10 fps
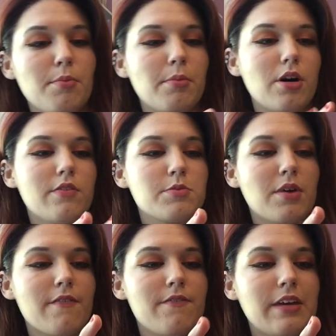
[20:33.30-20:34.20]
Mauve is
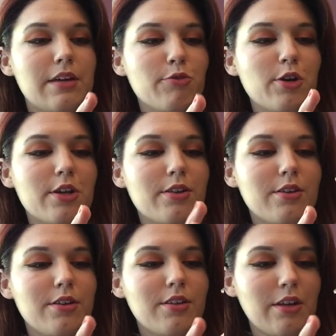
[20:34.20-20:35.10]
my favorite
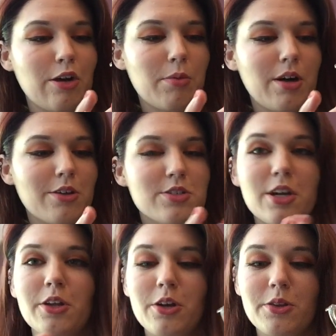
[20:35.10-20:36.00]
nail polish
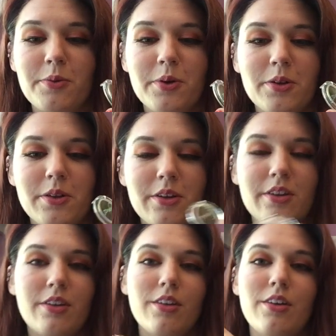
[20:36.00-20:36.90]
color in the world.
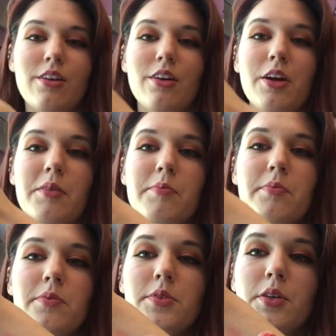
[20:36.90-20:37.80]
All right,
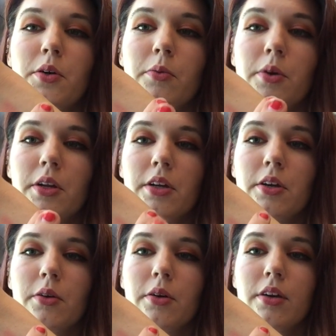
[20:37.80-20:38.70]
so we're gonna
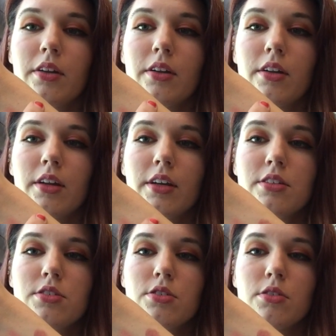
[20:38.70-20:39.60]
go
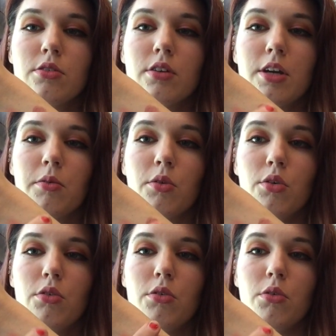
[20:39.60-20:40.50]
next to a,
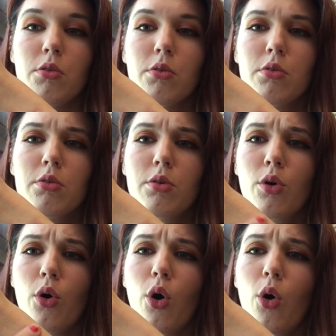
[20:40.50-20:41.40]
ooh,
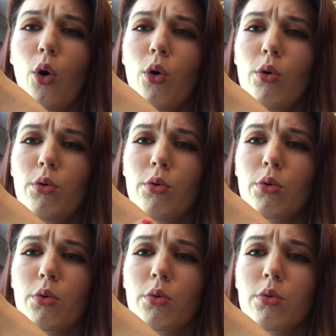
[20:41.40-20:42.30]

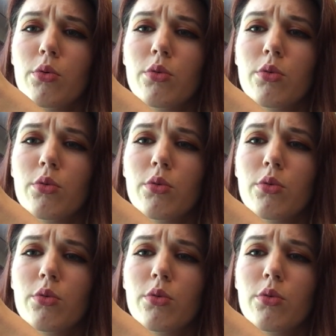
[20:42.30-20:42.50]
oh,